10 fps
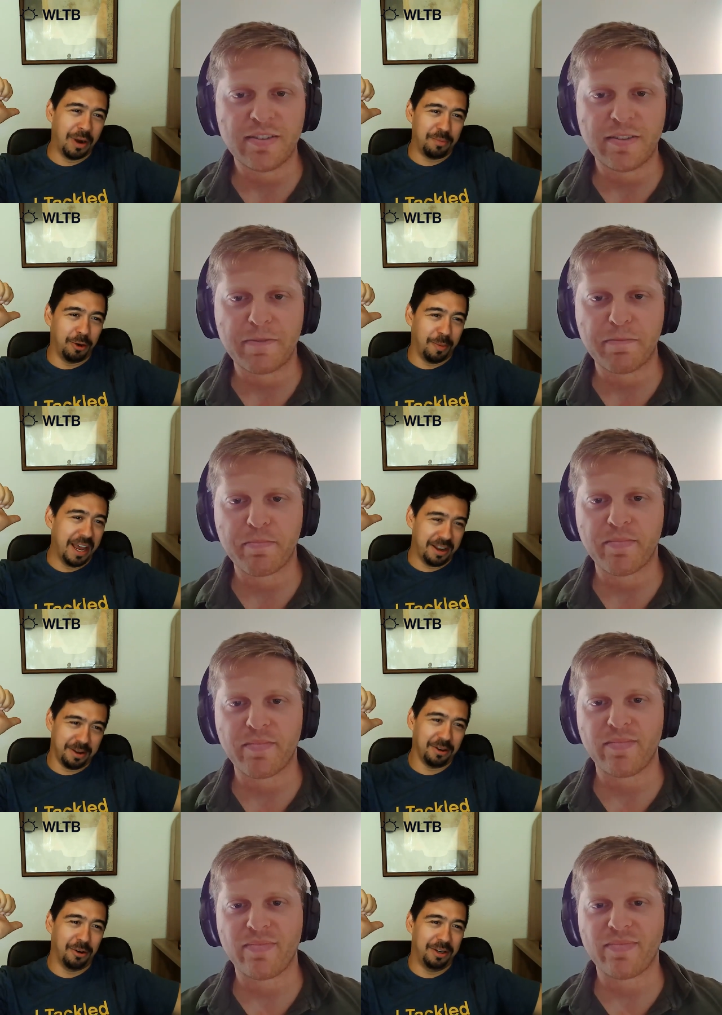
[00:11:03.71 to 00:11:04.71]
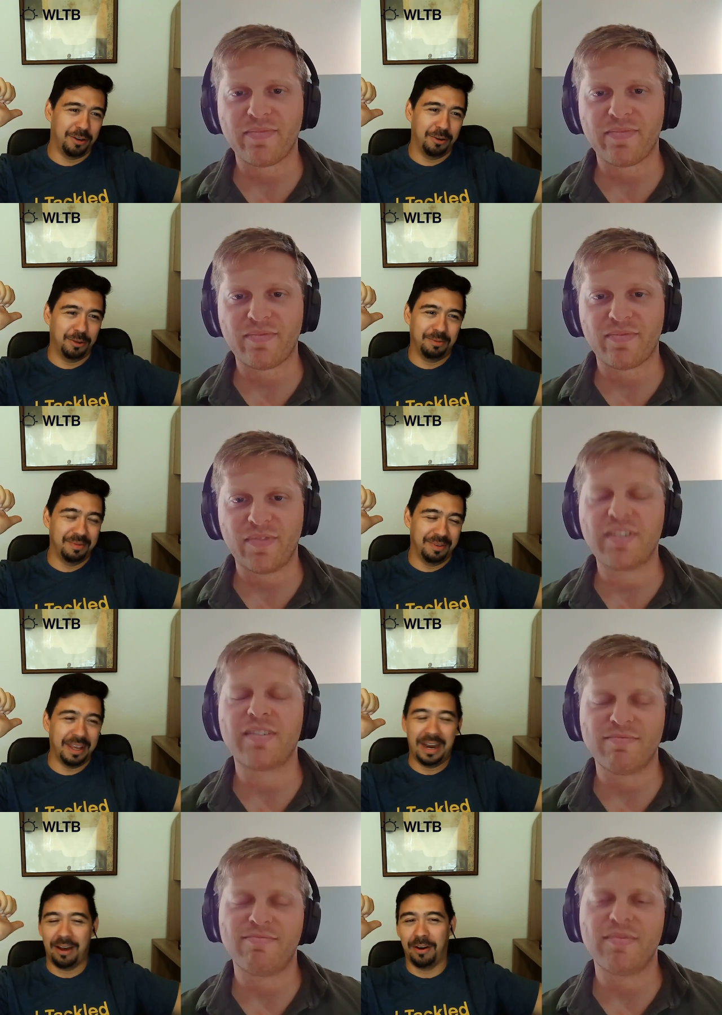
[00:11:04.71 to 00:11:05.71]
Speaker 1: strapped to your back, or did you
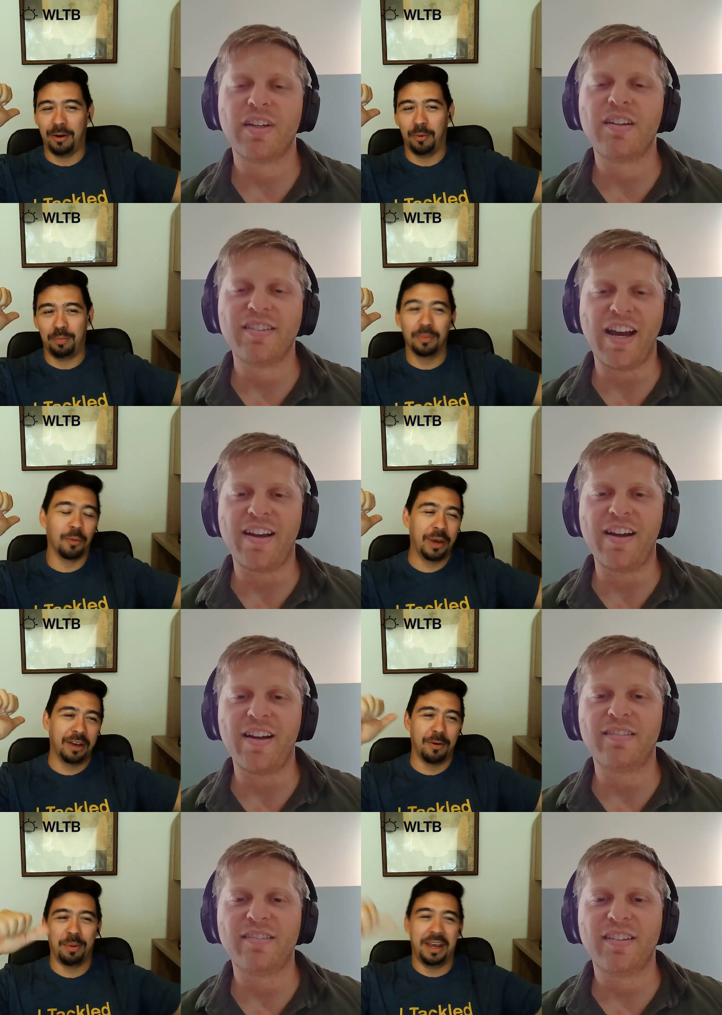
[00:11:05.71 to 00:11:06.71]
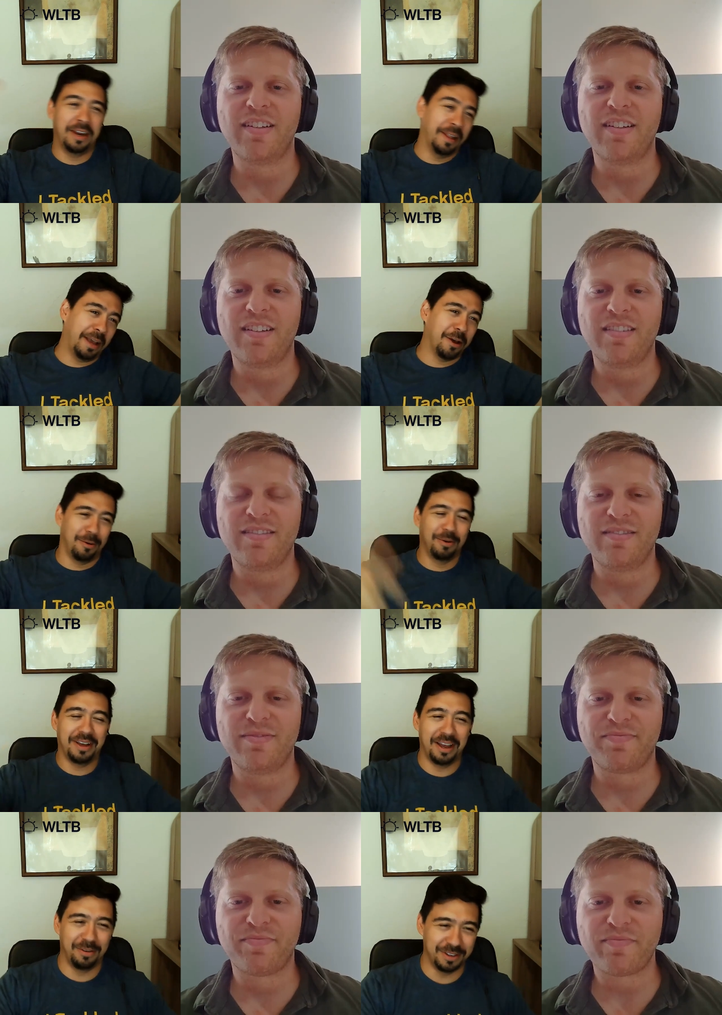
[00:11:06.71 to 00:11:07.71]
get out on a, yeah, the wing of a plane and let go?
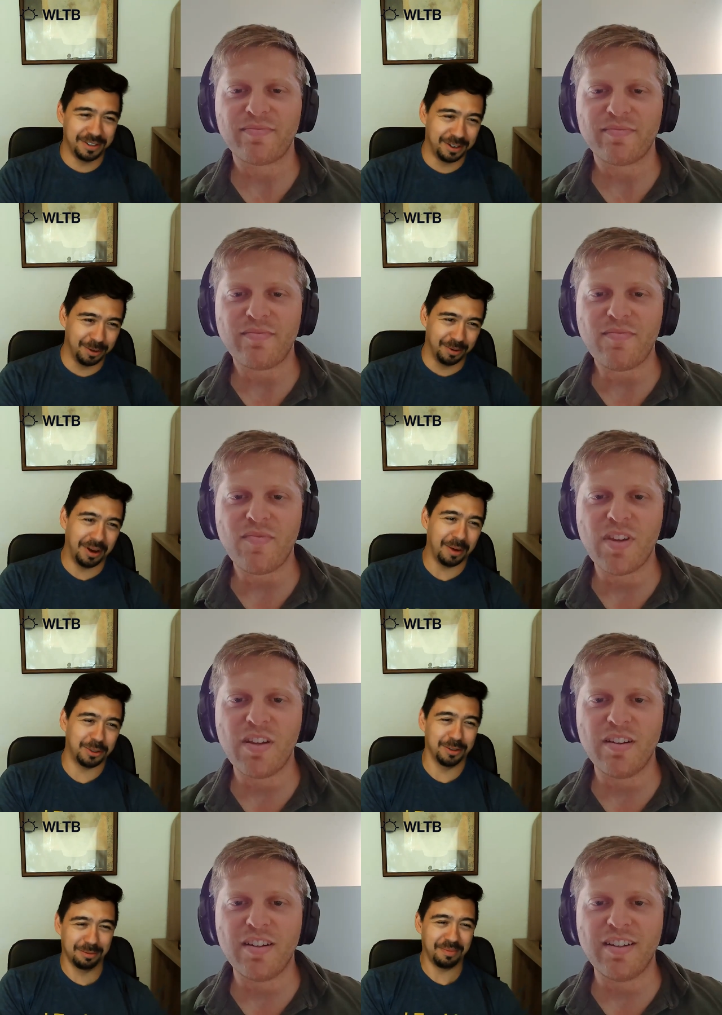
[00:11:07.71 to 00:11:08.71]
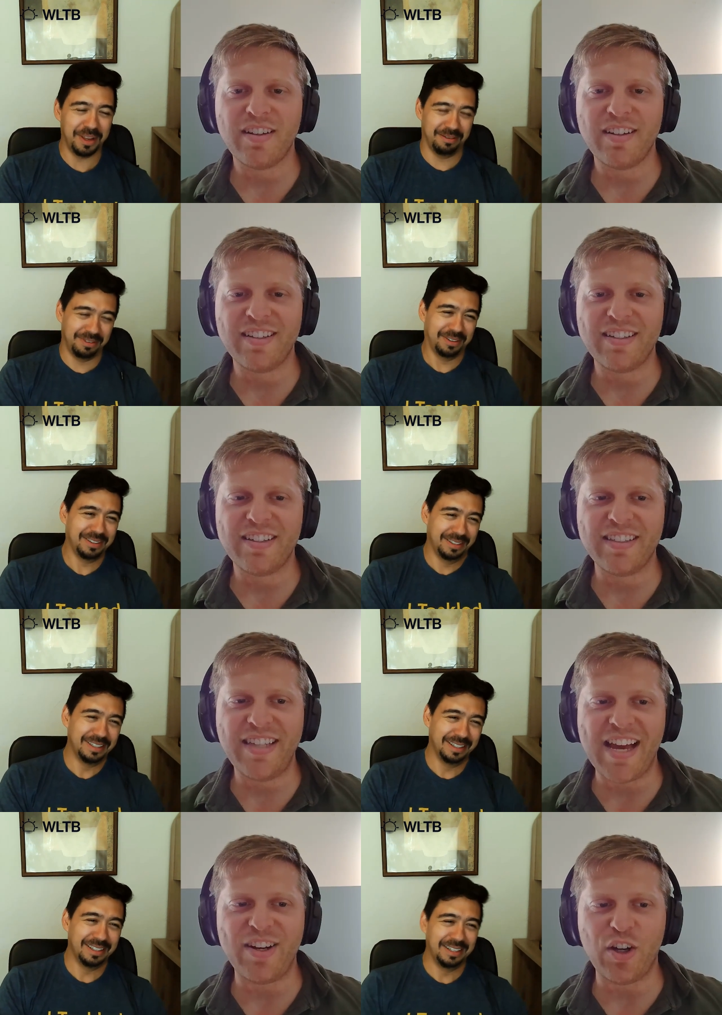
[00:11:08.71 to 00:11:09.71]
Kind of. There's the two options. Yeah.
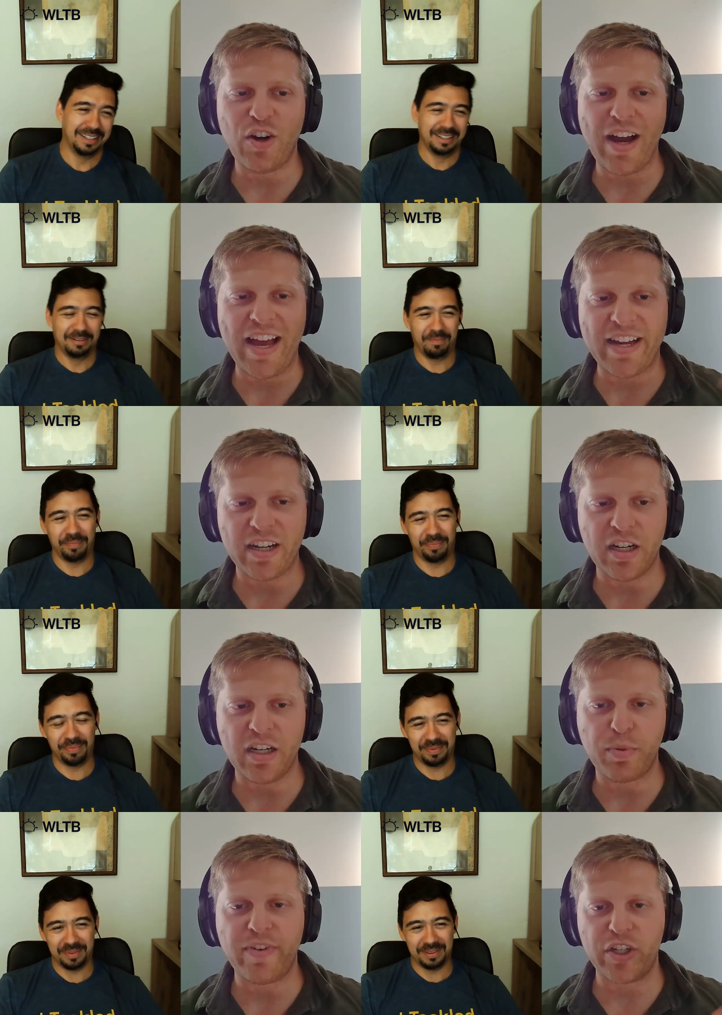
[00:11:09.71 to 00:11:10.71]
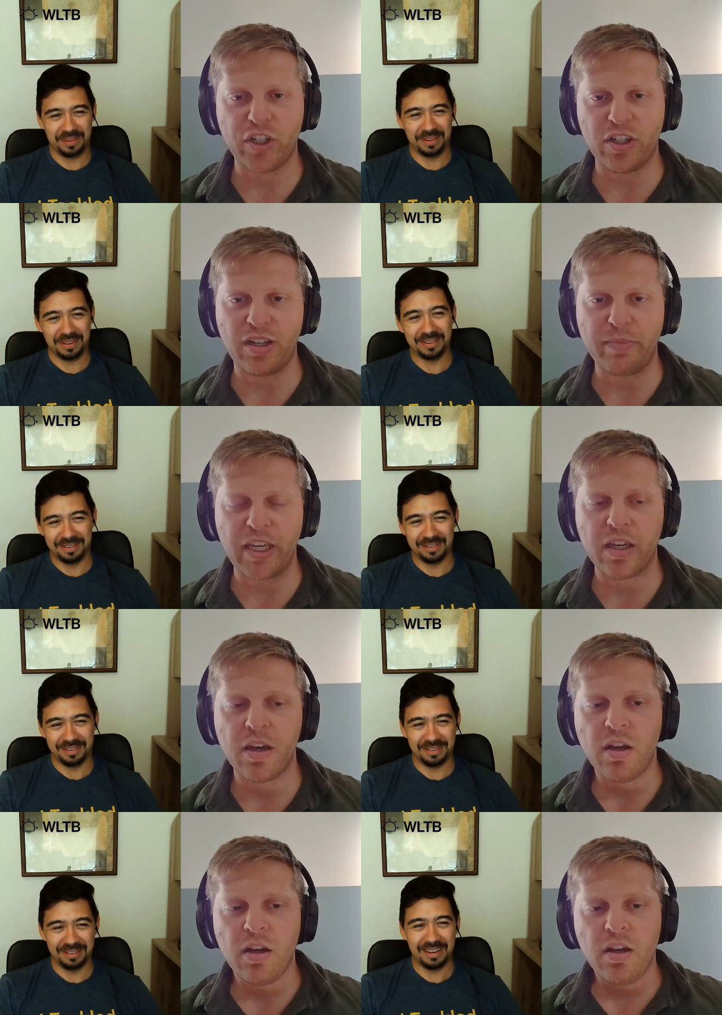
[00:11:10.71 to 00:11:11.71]
Speaker 2: Yeah. No, I had a professional on me.
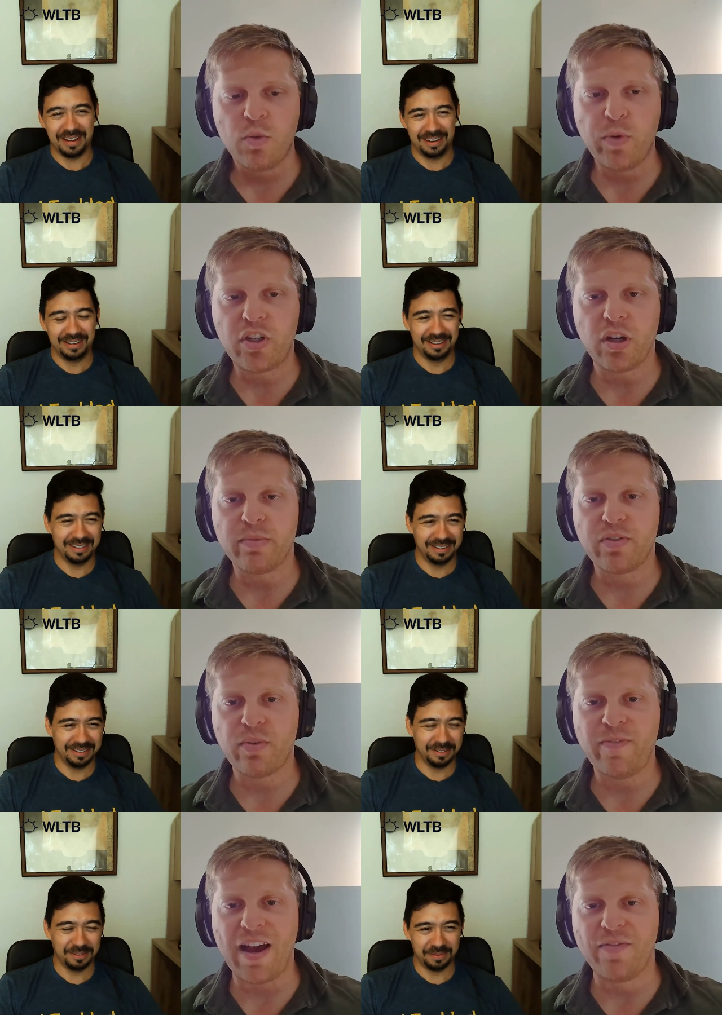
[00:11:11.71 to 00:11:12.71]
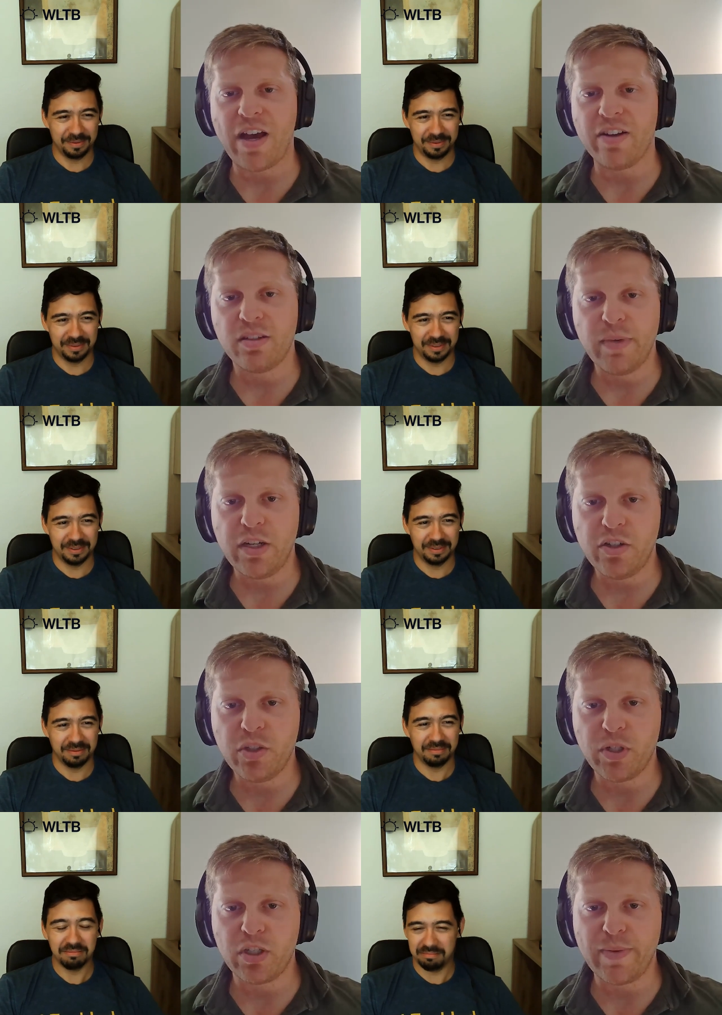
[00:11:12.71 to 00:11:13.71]
Yeah. We jumped from five thousand
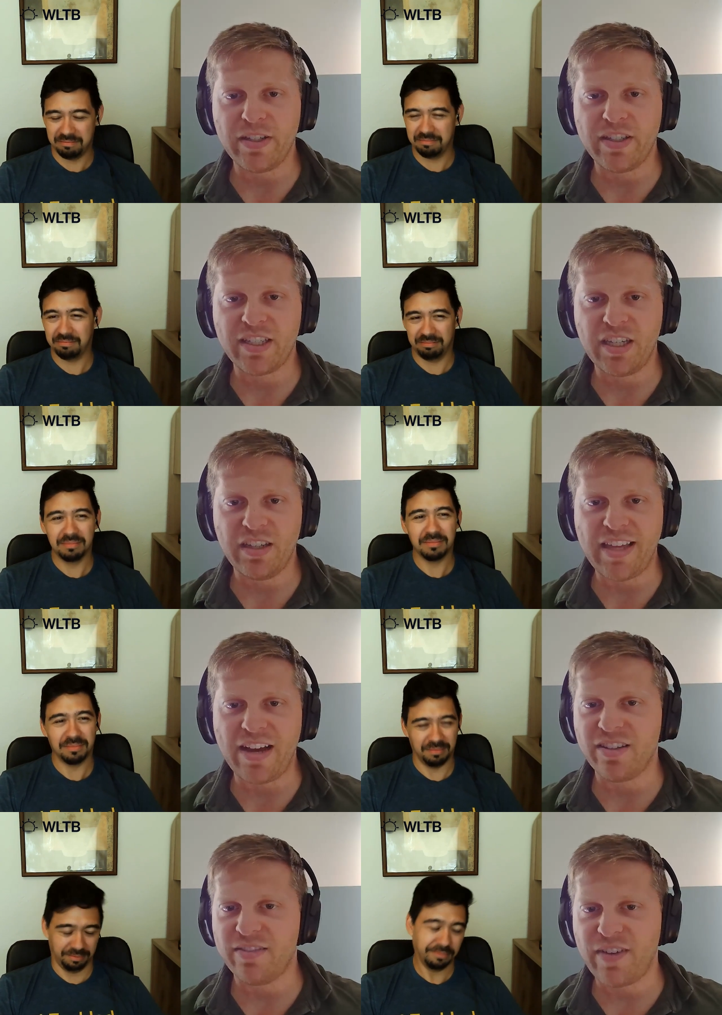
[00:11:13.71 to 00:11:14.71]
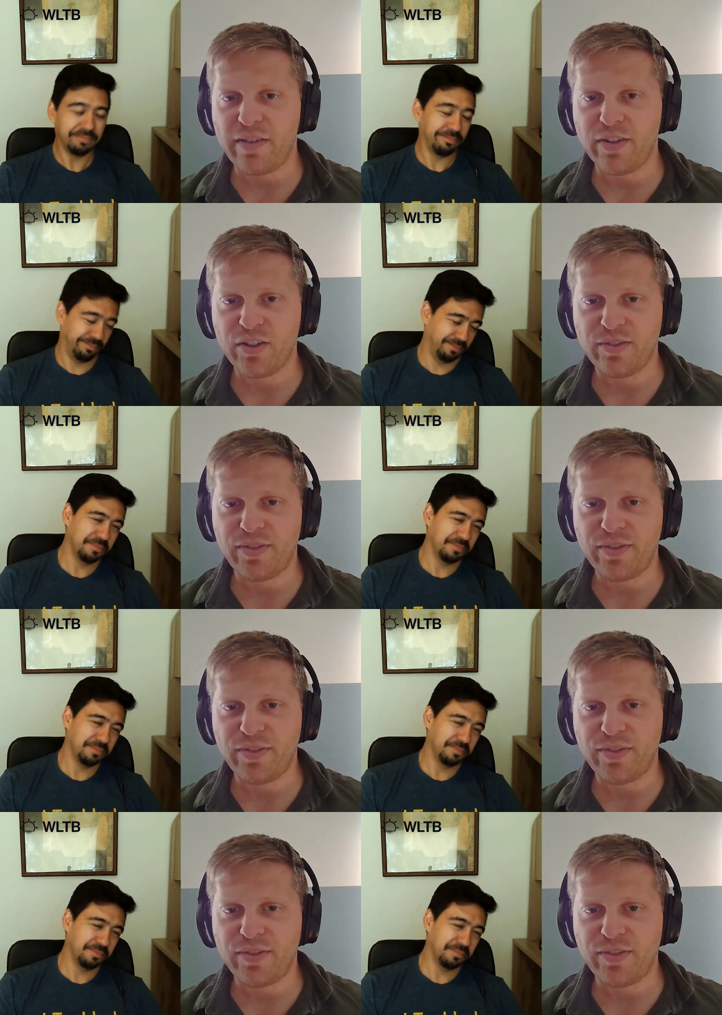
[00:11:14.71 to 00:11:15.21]
meters, which is about sixteen thousand five hundred